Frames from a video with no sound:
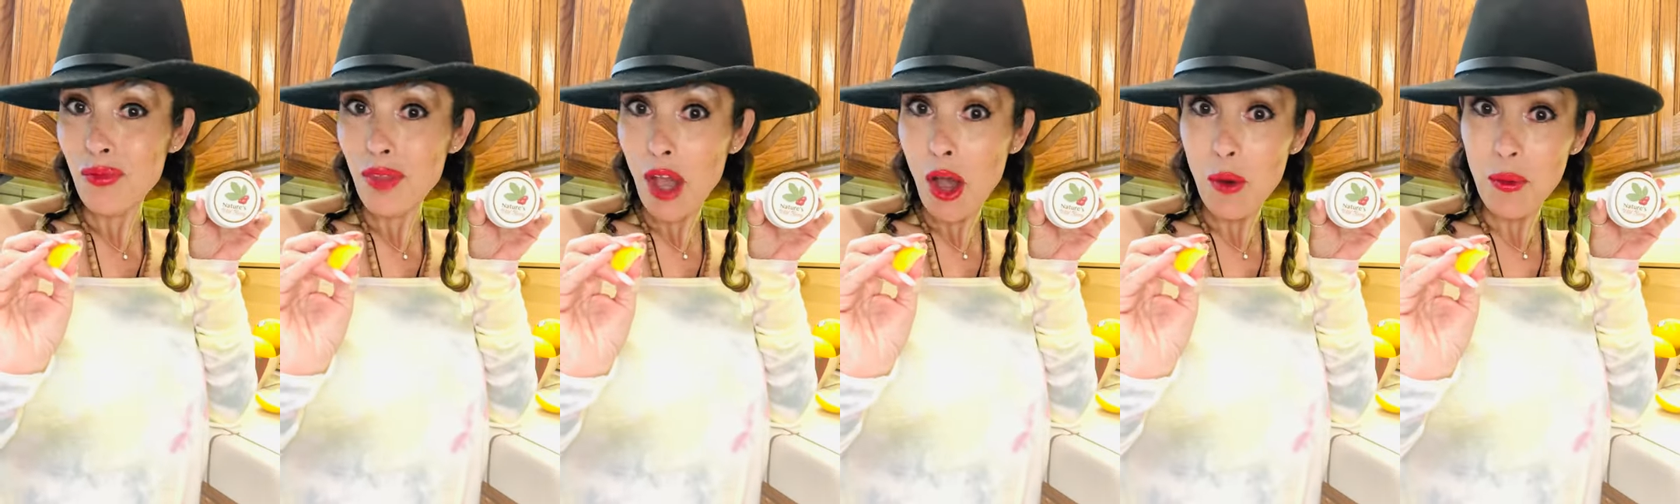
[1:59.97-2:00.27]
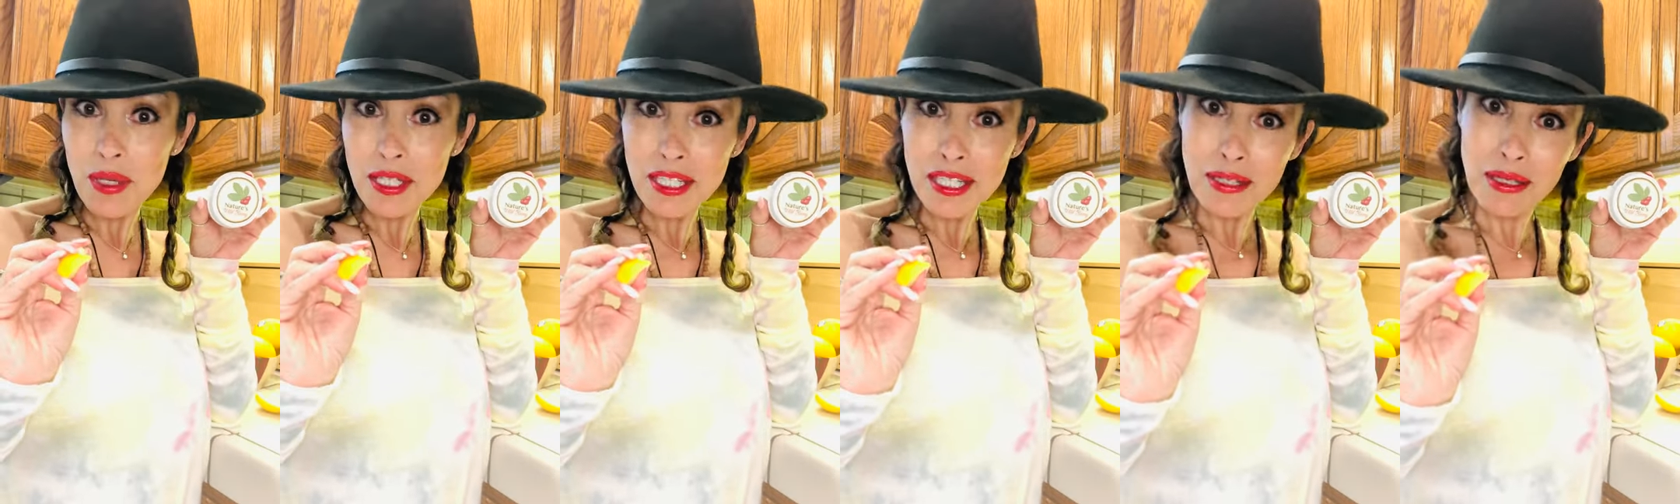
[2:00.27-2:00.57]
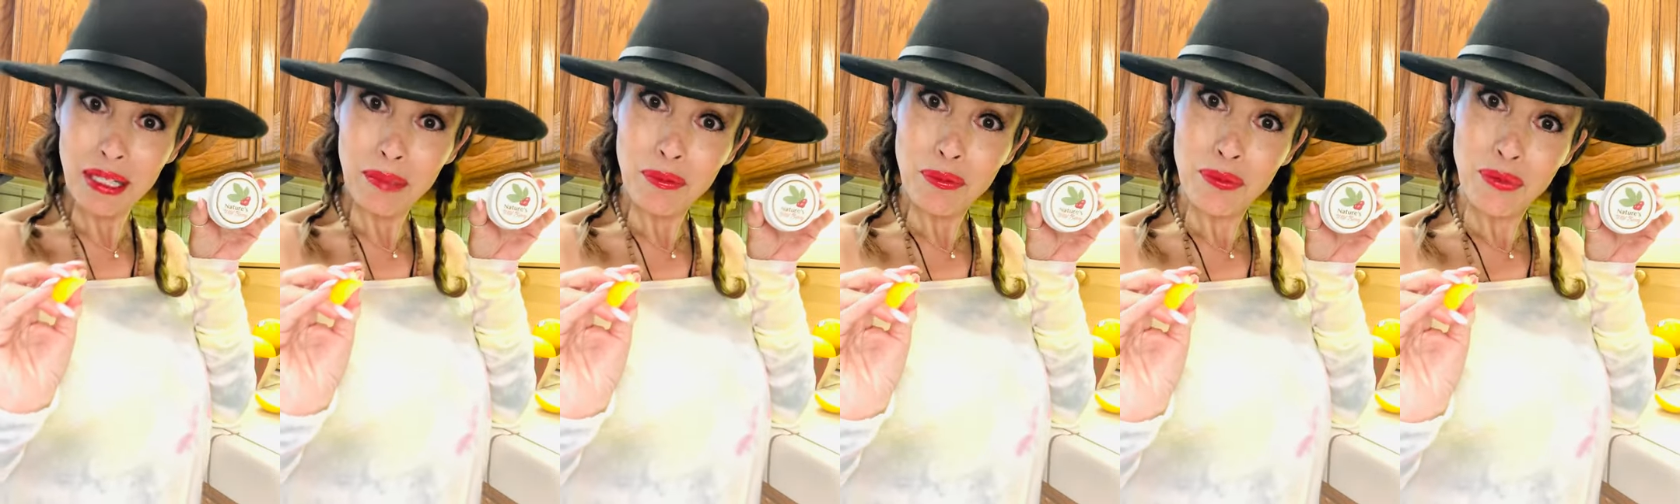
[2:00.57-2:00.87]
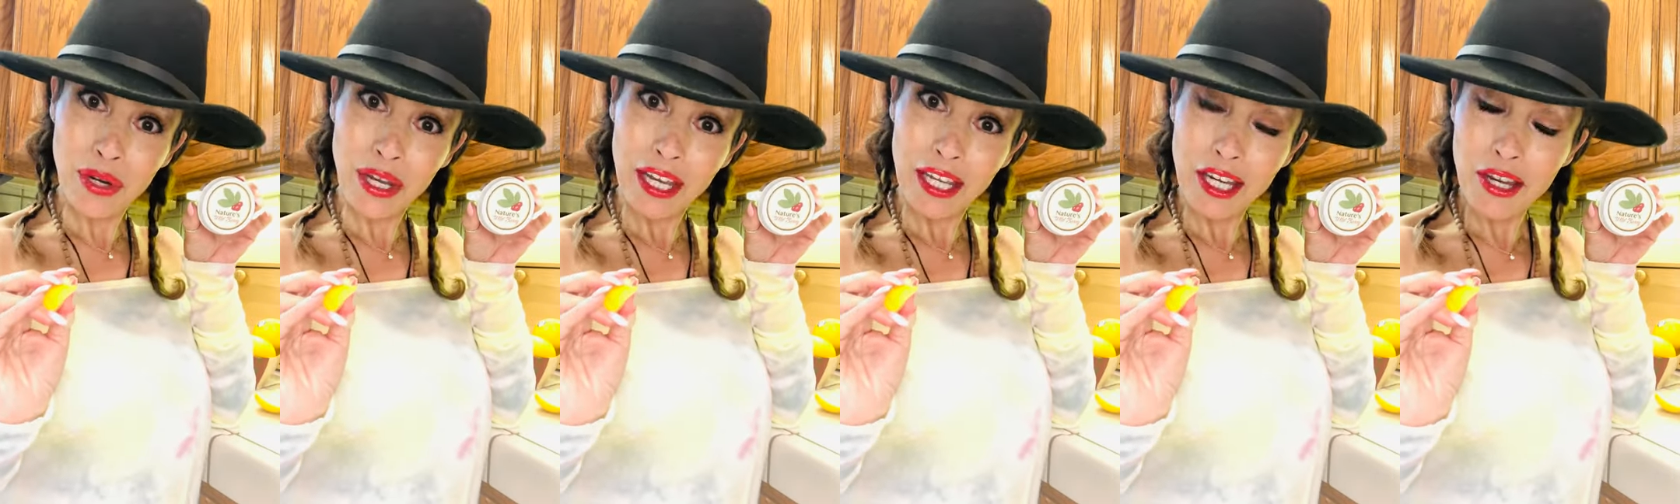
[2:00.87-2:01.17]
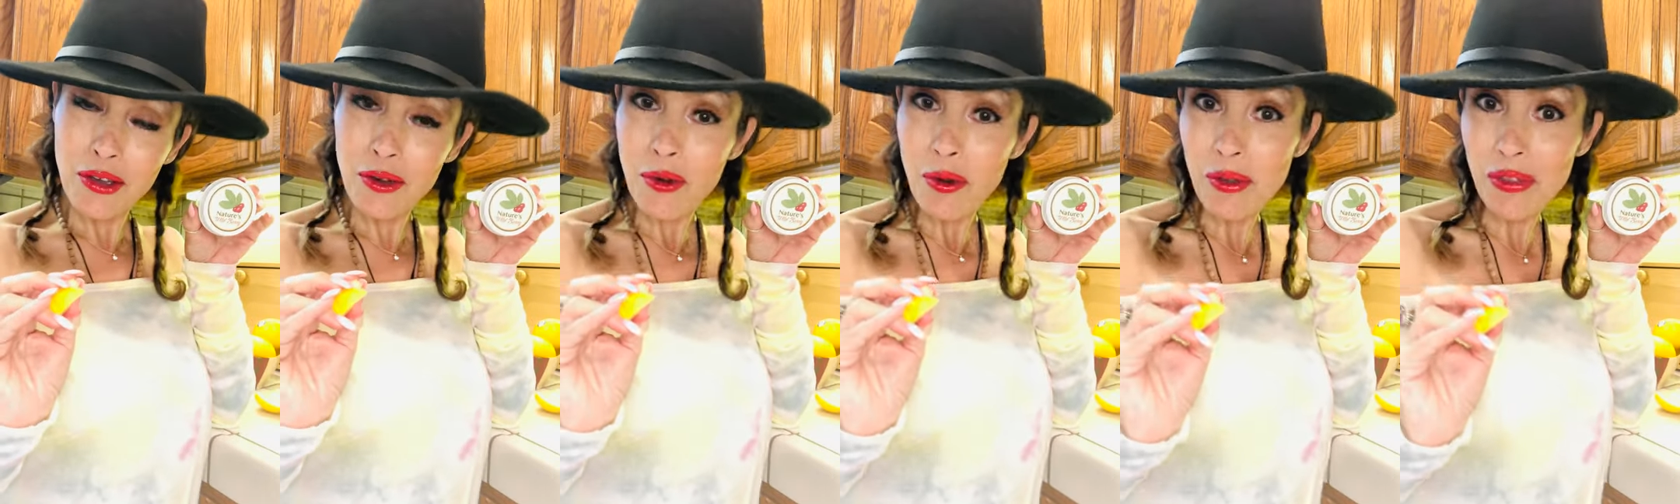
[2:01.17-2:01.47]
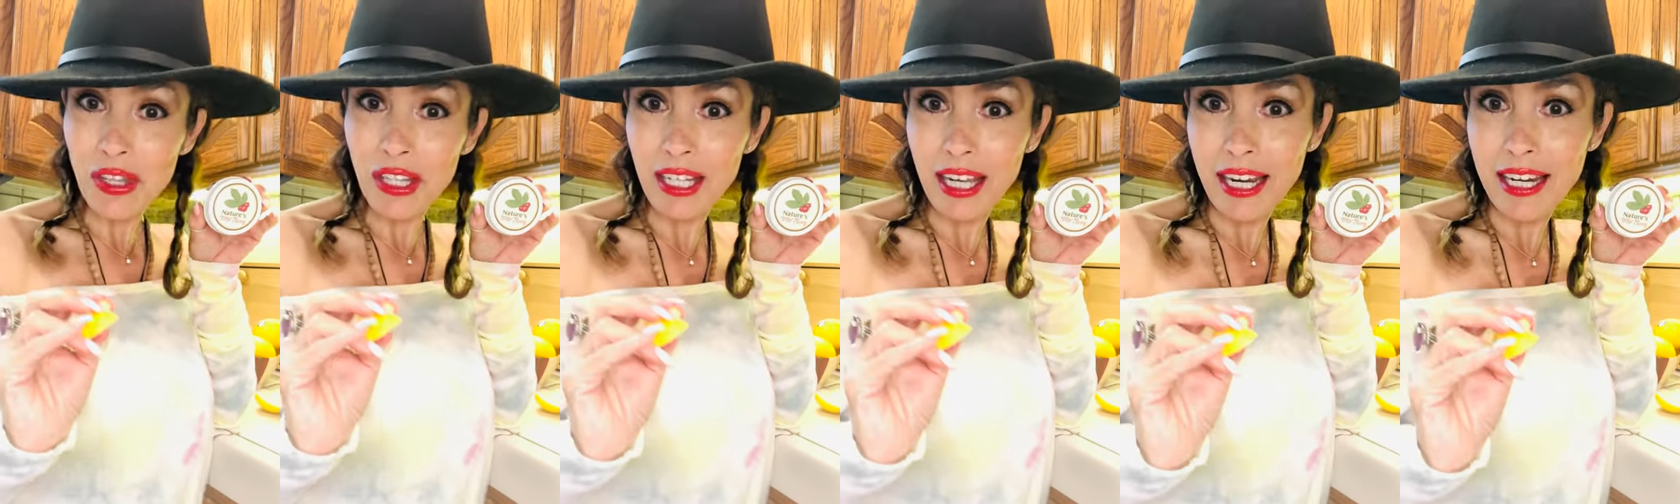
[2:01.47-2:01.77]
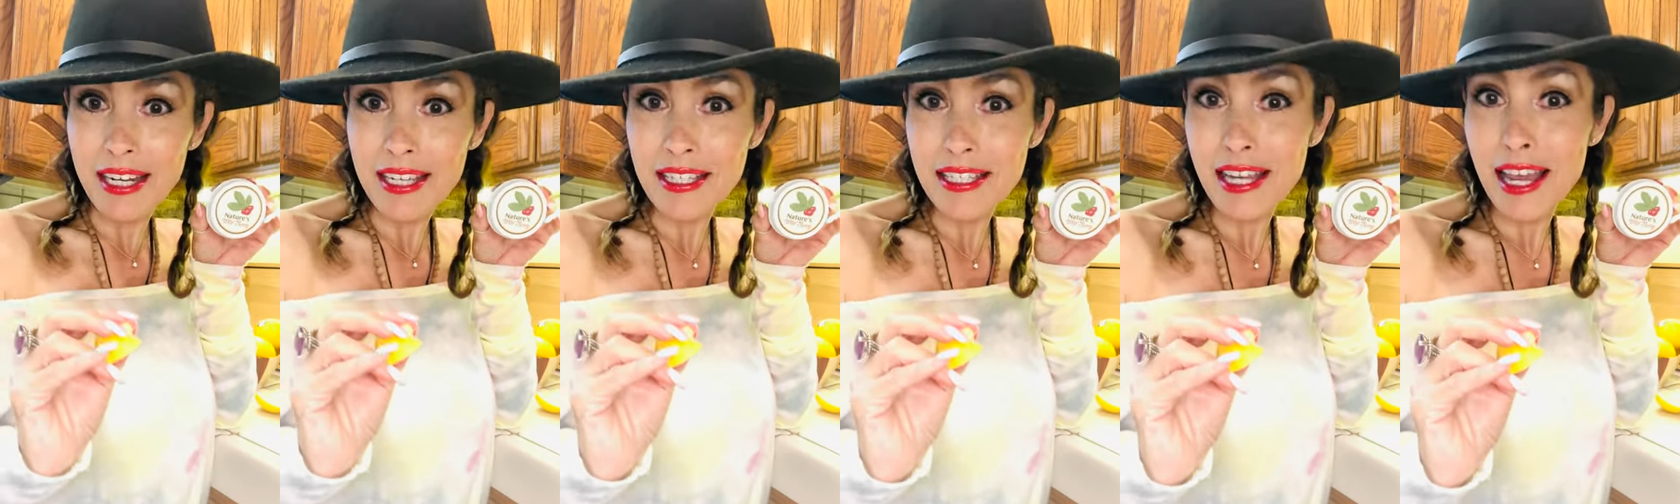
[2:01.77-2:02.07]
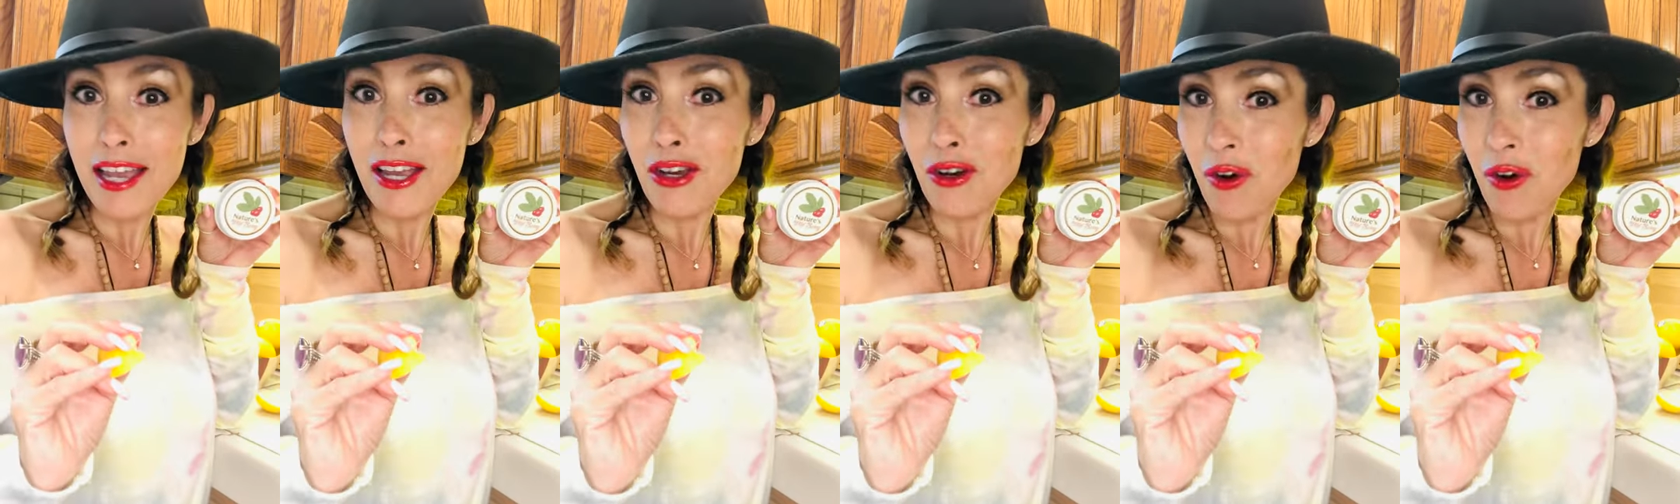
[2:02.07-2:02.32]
Always bringing you the latest and